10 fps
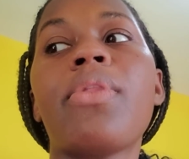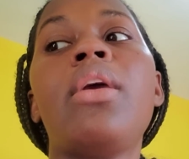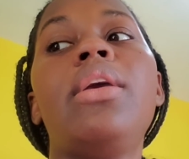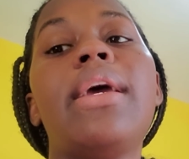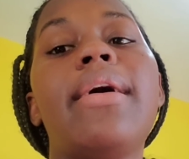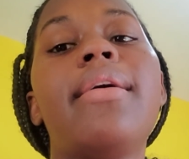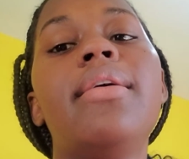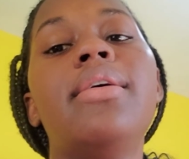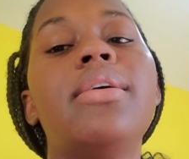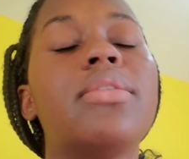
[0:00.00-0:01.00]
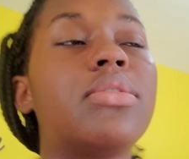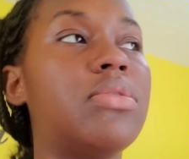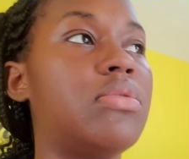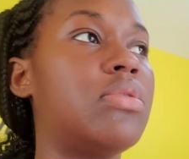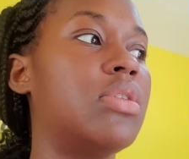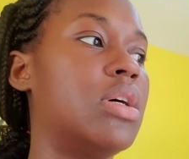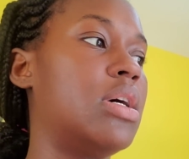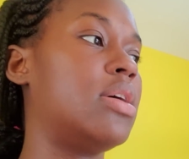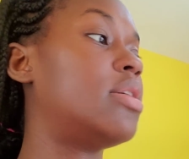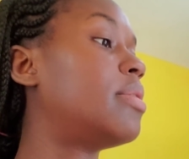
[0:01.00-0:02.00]
Yeah, so
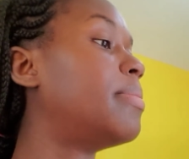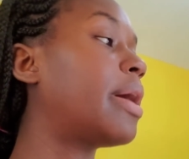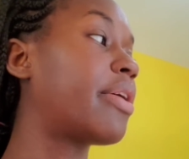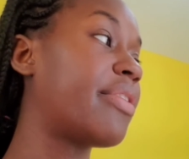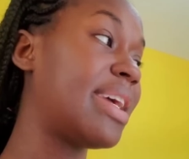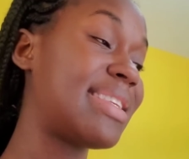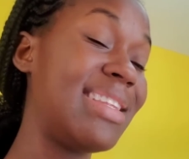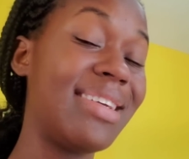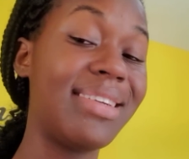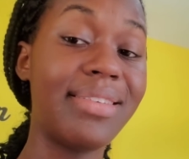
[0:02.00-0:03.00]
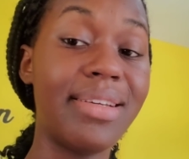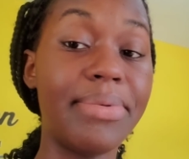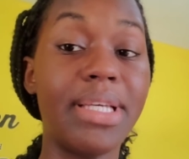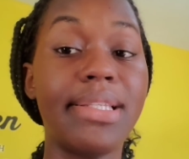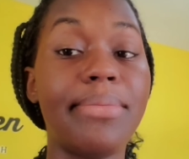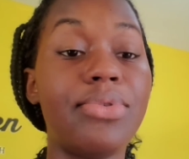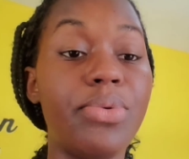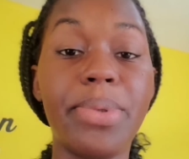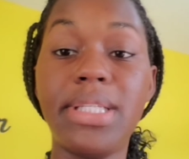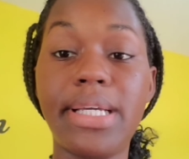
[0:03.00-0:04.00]
I'm gonna rest liquor, because I'm
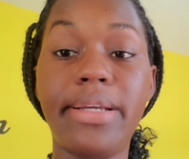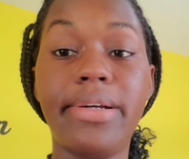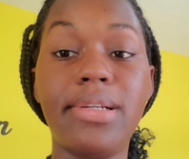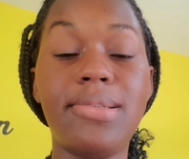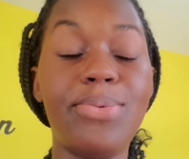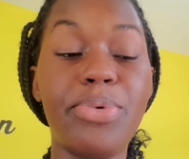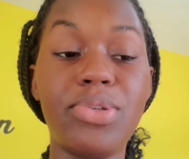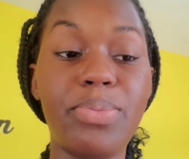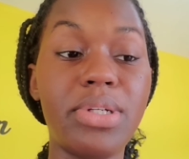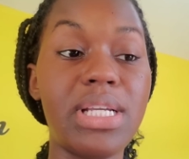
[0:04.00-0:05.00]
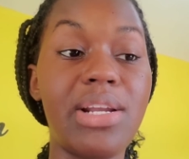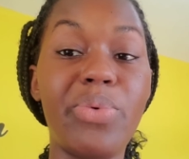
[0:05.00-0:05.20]
super tired, super tired.